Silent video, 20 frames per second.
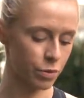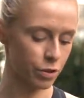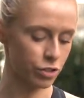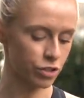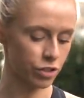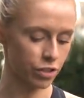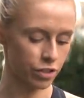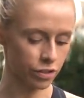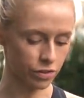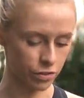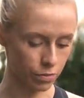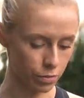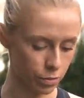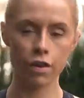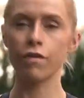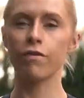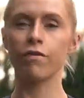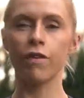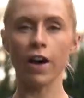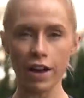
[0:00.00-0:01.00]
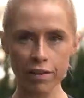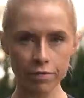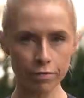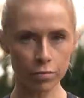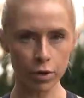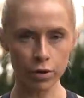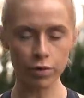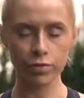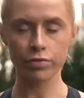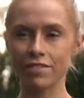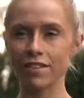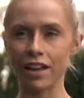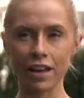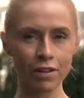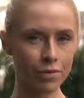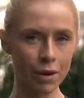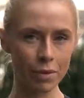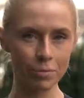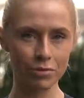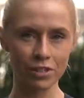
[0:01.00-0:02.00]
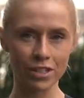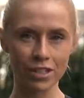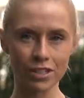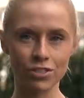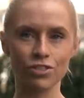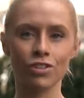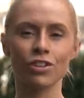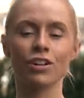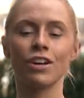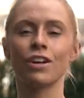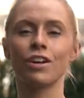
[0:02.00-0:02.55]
which is five moves, 10 reps each,